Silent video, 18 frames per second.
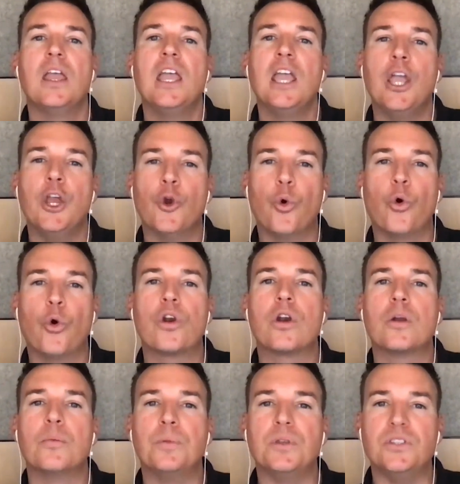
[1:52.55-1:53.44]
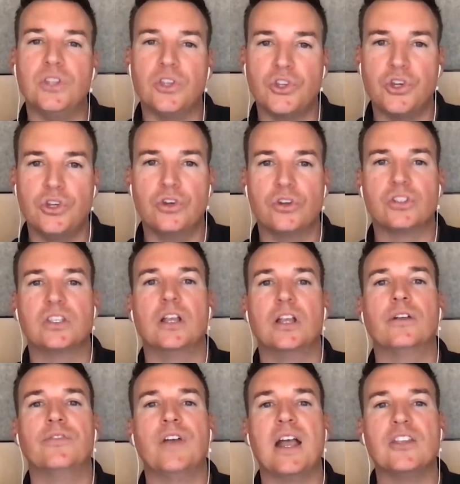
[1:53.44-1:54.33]
in order to position
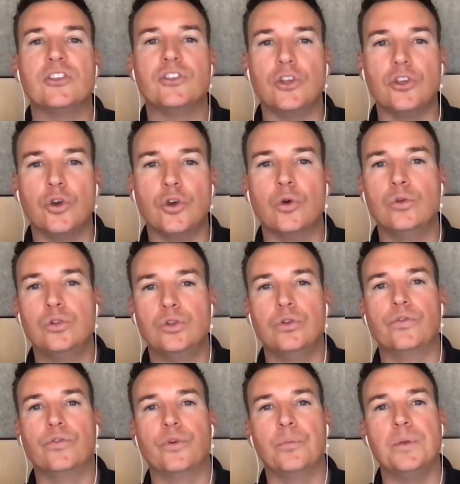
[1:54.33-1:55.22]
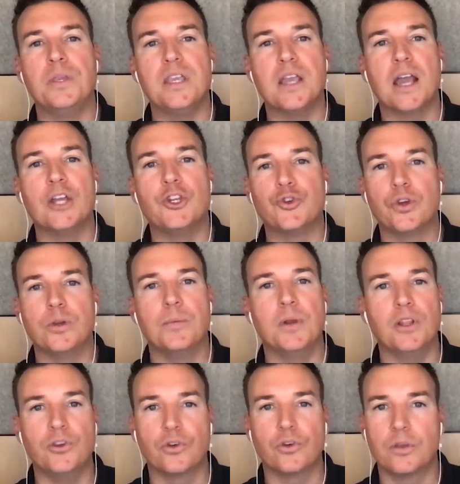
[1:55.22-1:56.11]
yourself as the go-to for PI treatment
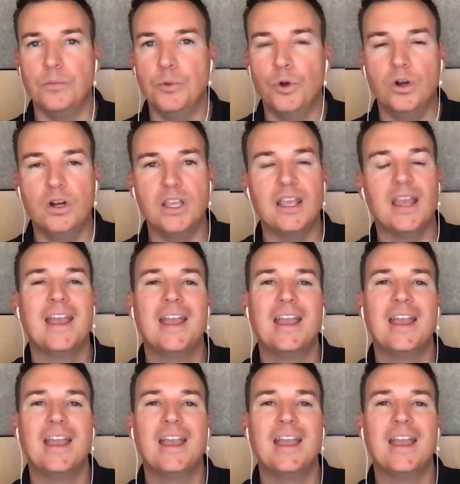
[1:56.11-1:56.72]
in your community.